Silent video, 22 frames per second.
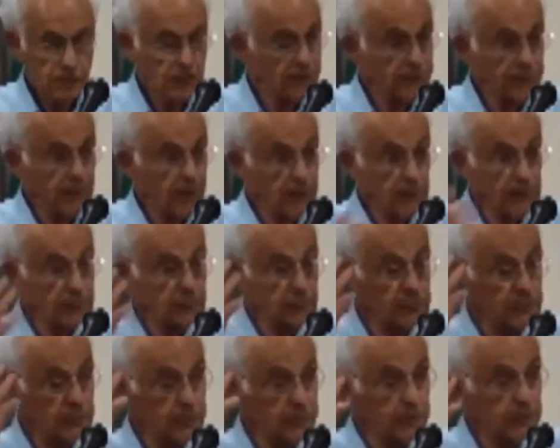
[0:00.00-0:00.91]
So Abraham
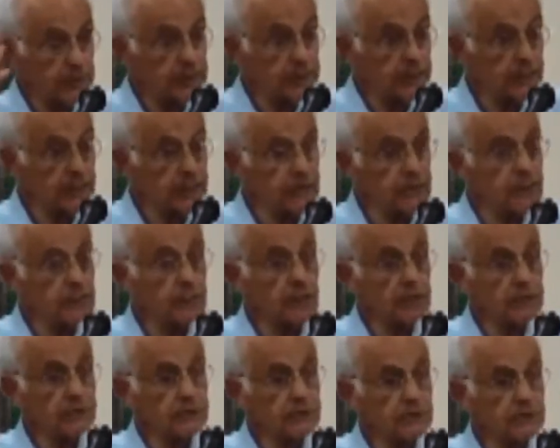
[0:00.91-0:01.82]
is prepared to this
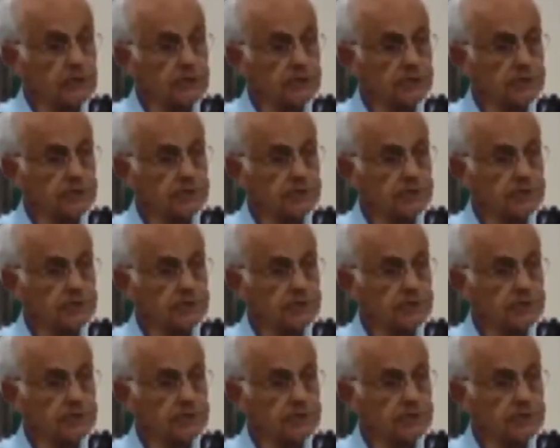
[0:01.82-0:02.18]
question.